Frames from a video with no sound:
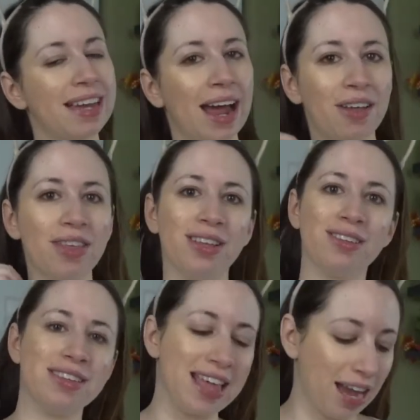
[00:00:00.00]
I don't think it
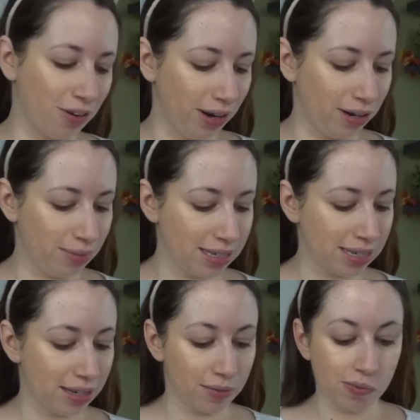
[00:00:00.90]
looks that great on my
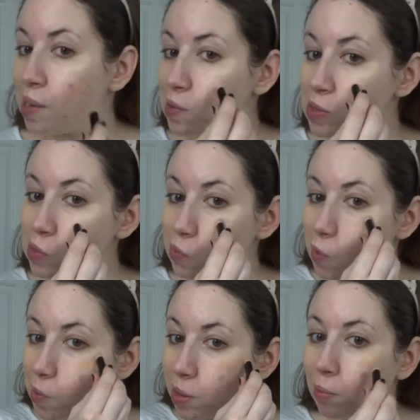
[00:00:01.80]
skin. I know this is a
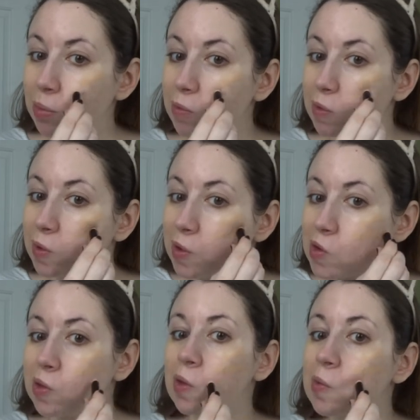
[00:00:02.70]
very popular
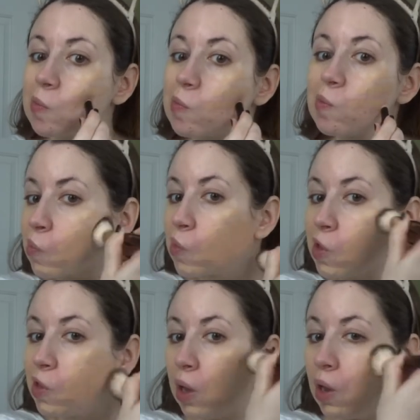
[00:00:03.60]
foundation though.
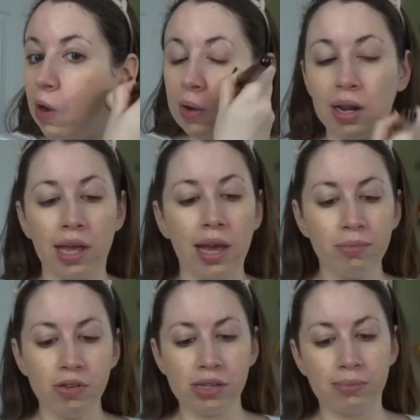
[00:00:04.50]
Oh, and I am
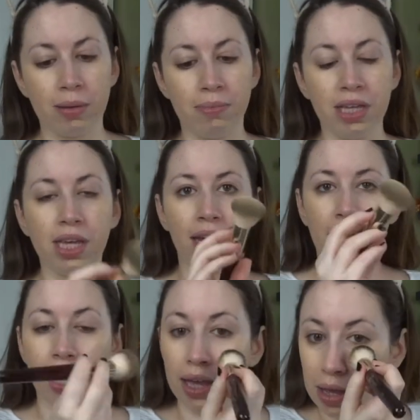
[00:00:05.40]
using my
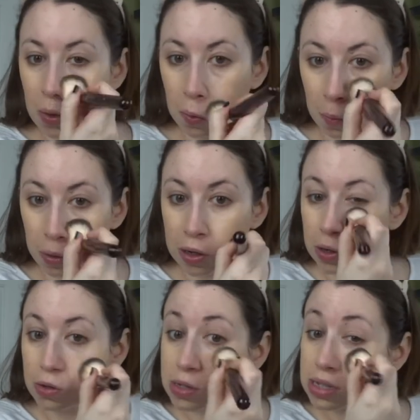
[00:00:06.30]
BK
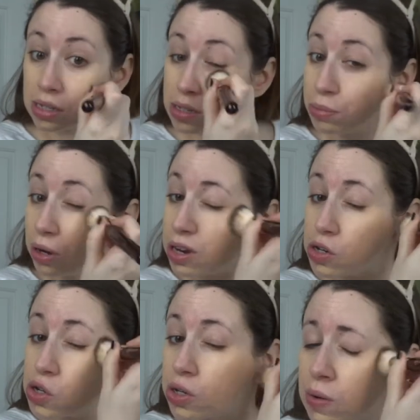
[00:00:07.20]
106
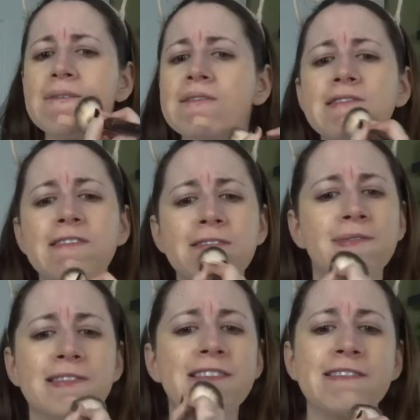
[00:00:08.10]
brush to
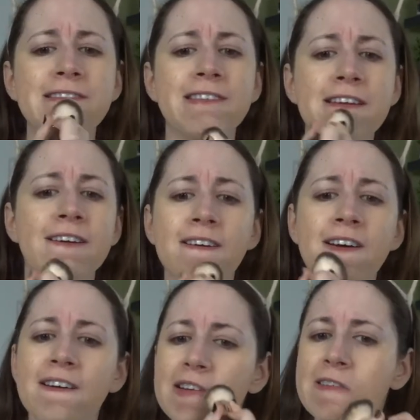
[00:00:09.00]
blend this
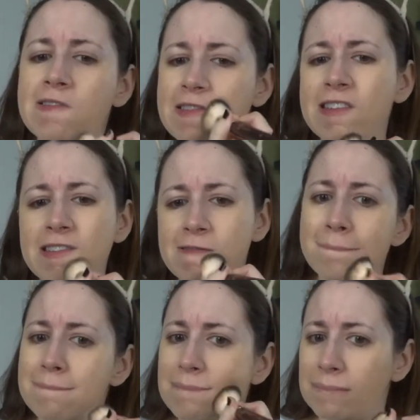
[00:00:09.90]
out. I just feel like,
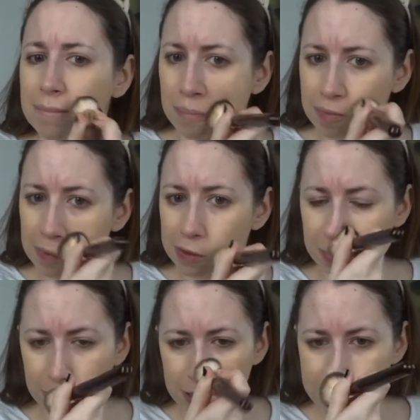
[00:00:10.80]
hmm,
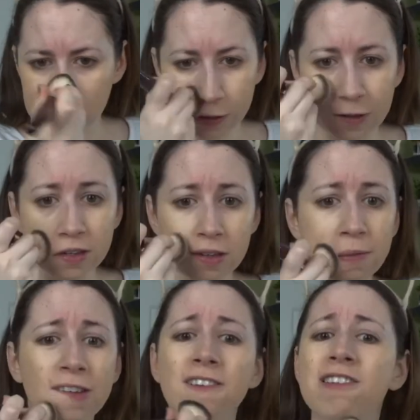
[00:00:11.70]
maybe I should use a
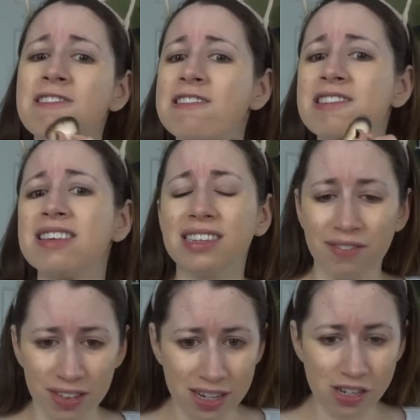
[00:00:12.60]
sponge because I
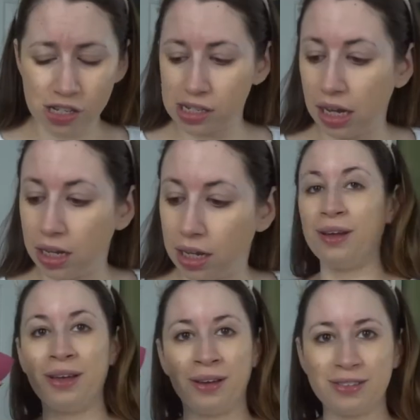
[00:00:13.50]
feel like it's just tugging.
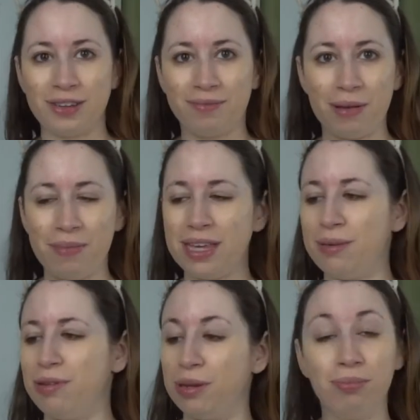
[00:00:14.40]
I also have my BK
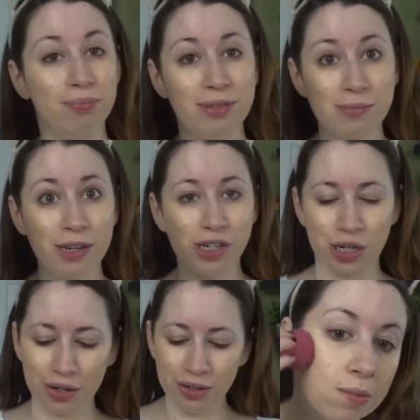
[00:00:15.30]
Beauty sponge
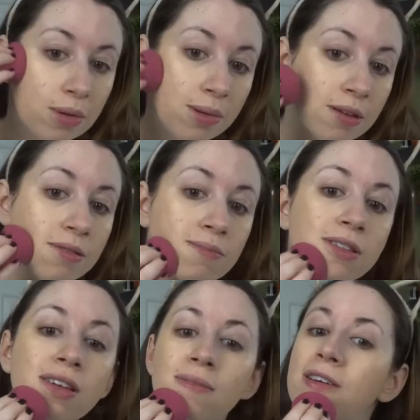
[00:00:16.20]
here. Maybe it would
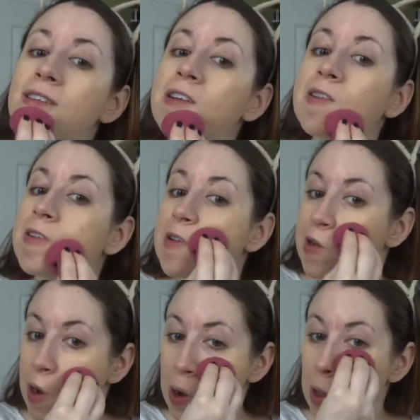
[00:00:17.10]
blend better
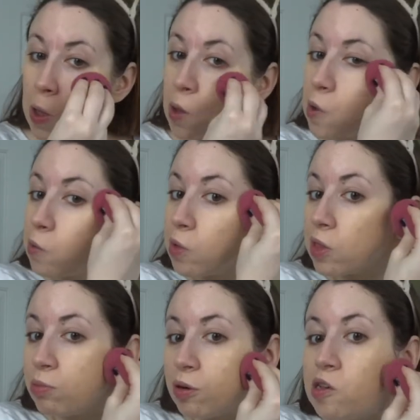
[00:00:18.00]
with
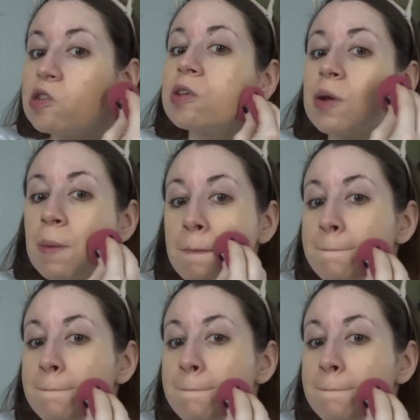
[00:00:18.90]
the moisture.